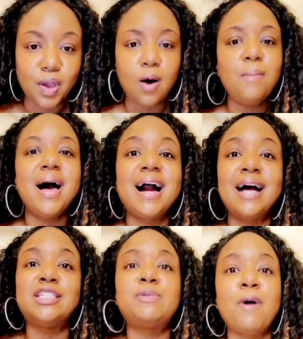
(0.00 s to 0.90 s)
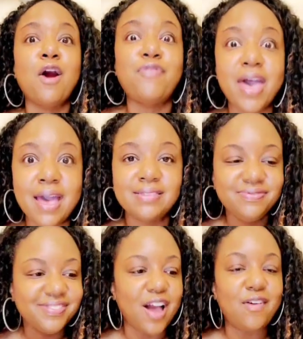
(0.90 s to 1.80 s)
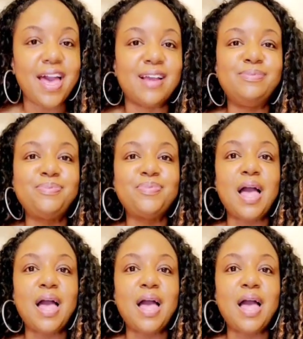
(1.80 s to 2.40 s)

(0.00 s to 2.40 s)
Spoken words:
Oh my gosh, it's perfect. Okay,